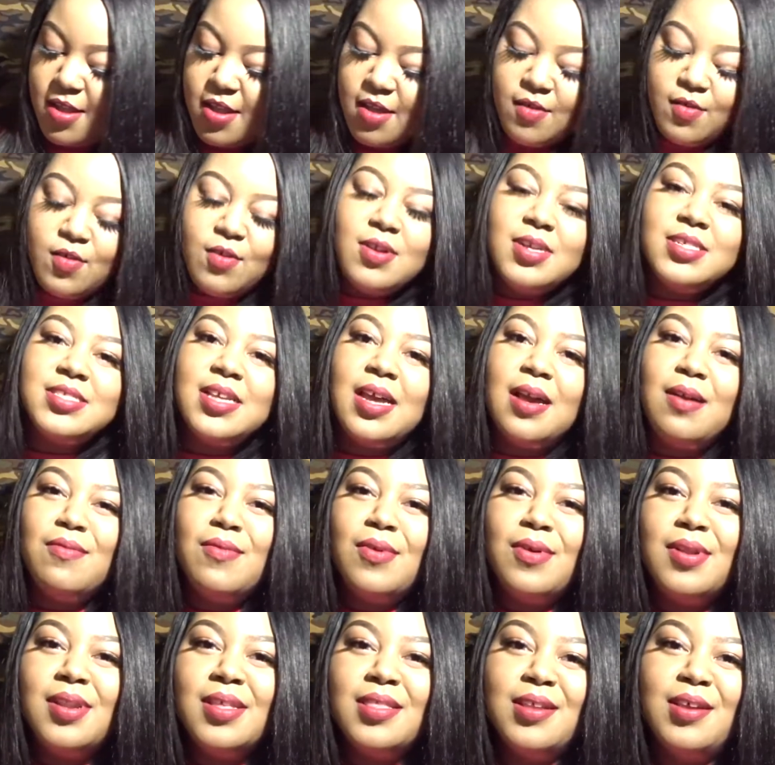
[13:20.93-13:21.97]
of course I
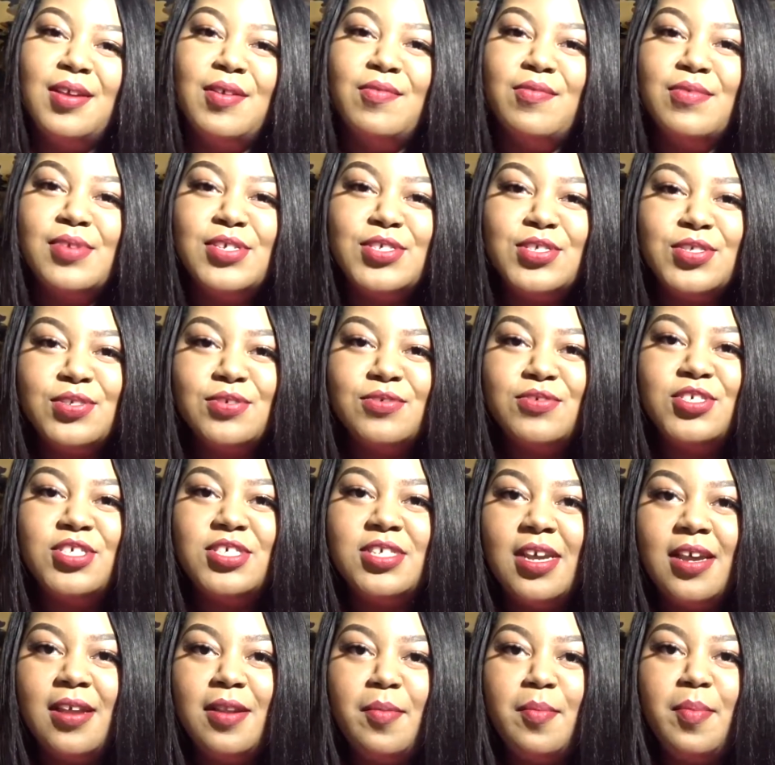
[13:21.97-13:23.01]
wanted the original
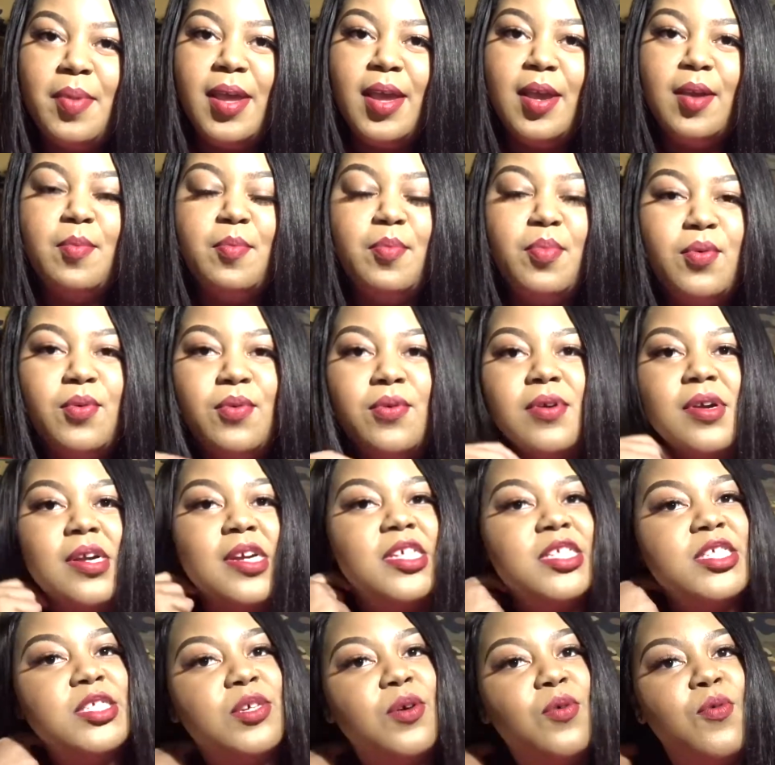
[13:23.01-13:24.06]
shattered backboards,